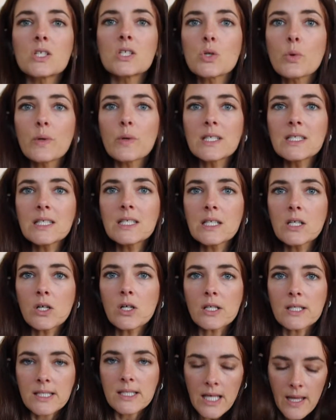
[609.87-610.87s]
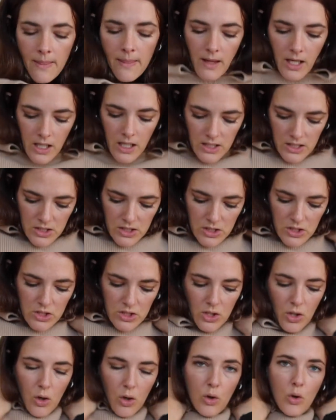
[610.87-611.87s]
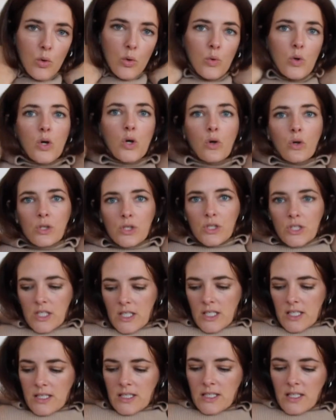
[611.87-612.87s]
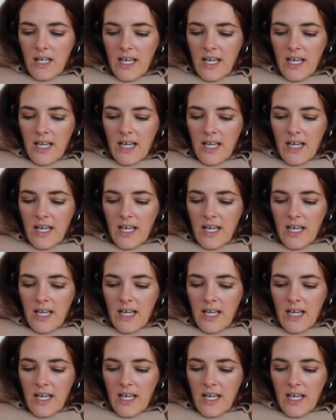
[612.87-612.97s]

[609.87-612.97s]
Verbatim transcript: $20 and they are so gorgeous.